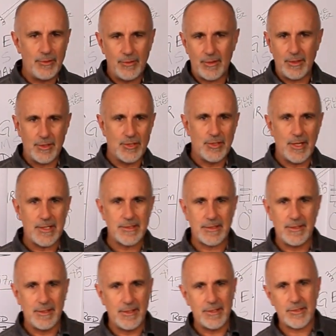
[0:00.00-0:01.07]
You could
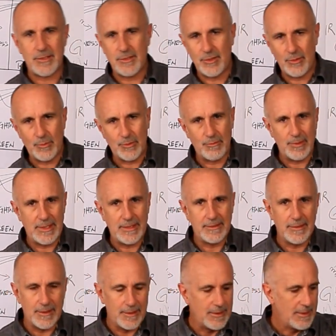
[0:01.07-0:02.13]
adjust this and you would read
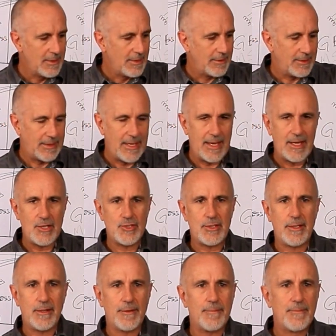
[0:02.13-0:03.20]
the gauge
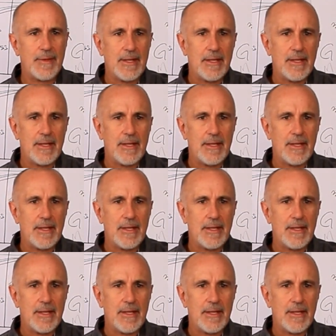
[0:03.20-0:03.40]
here.